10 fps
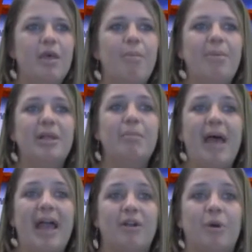Bill
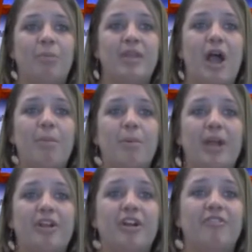Backholm, the
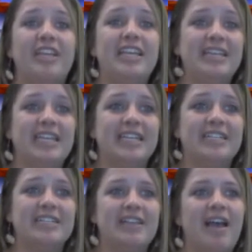operator of
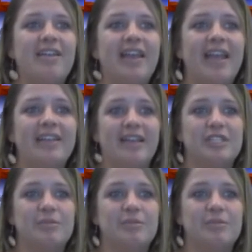Gilligan's, a nightlife